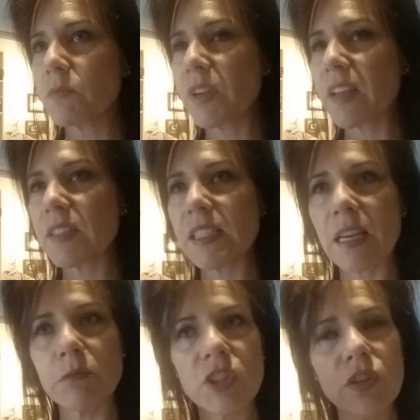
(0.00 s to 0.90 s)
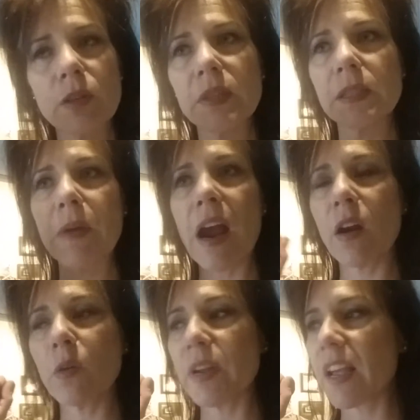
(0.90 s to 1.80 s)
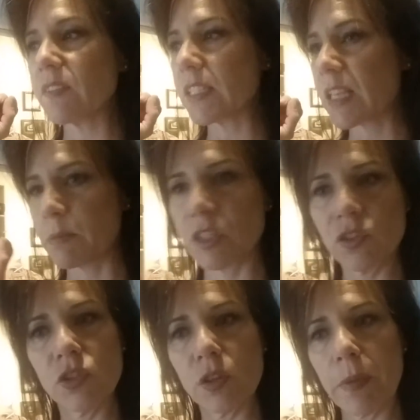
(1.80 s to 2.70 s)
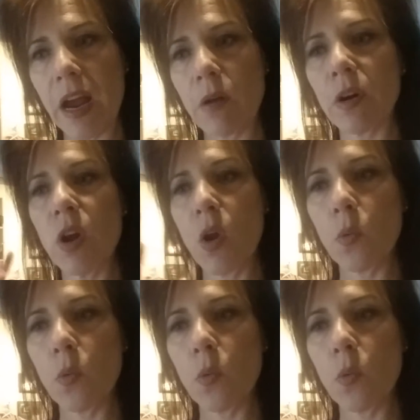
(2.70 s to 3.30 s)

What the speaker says: we have the same dunamis power, we have the same exousia power.